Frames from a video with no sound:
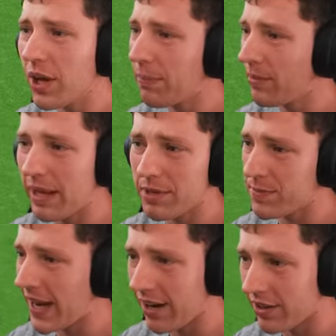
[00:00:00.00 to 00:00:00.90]
I've not put that
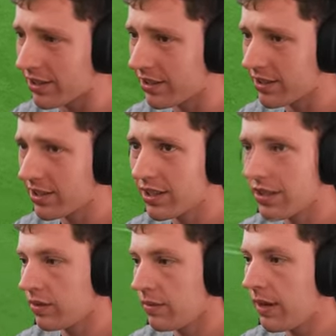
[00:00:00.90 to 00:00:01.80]
much power in.
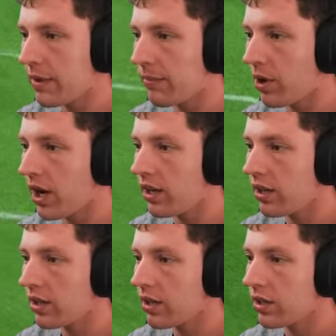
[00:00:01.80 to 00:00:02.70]
Play me number eight.